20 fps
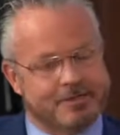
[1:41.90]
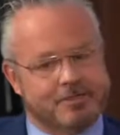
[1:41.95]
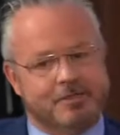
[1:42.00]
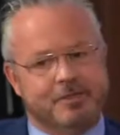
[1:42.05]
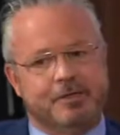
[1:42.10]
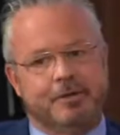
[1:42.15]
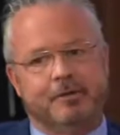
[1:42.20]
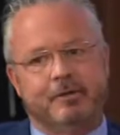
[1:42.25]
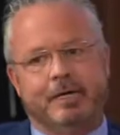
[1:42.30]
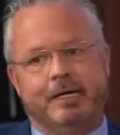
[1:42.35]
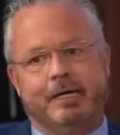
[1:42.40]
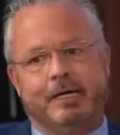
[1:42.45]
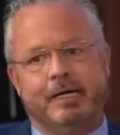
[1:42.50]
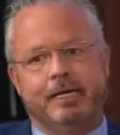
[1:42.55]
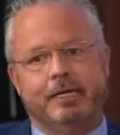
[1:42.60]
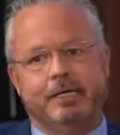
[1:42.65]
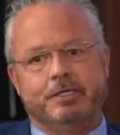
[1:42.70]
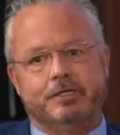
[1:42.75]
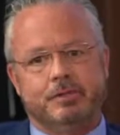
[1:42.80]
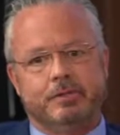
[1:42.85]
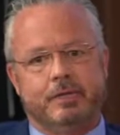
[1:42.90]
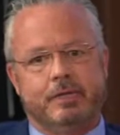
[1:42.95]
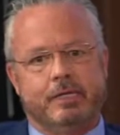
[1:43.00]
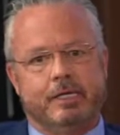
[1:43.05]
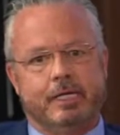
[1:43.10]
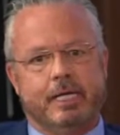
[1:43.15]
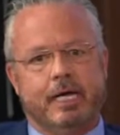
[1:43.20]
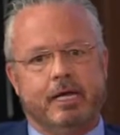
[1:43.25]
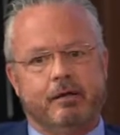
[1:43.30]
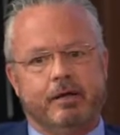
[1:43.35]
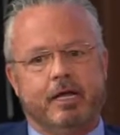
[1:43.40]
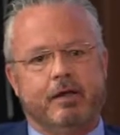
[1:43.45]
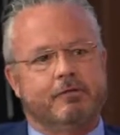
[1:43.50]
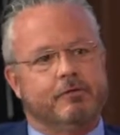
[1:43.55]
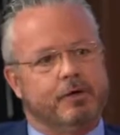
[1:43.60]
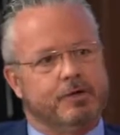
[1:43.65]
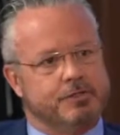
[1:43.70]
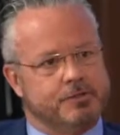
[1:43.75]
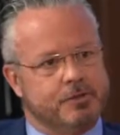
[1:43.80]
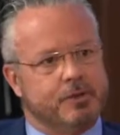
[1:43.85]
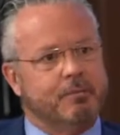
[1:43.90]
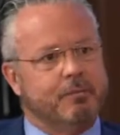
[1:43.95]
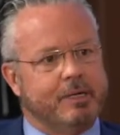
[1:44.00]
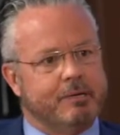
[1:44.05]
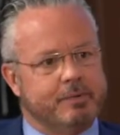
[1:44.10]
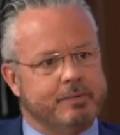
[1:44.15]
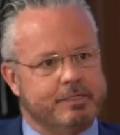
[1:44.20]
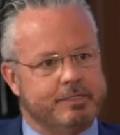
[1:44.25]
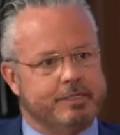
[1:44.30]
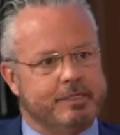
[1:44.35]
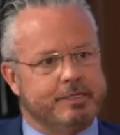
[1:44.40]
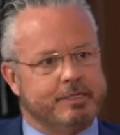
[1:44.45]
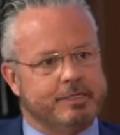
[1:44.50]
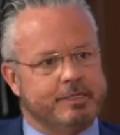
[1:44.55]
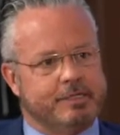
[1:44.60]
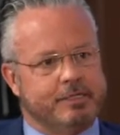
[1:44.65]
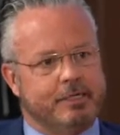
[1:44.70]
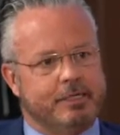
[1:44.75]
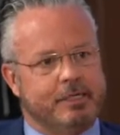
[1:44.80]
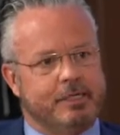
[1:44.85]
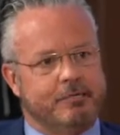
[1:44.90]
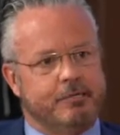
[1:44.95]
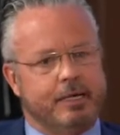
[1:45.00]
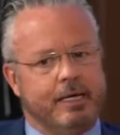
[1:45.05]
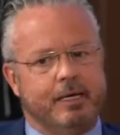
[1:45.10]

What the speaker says: Yeah, and so I joined the county after I sold my business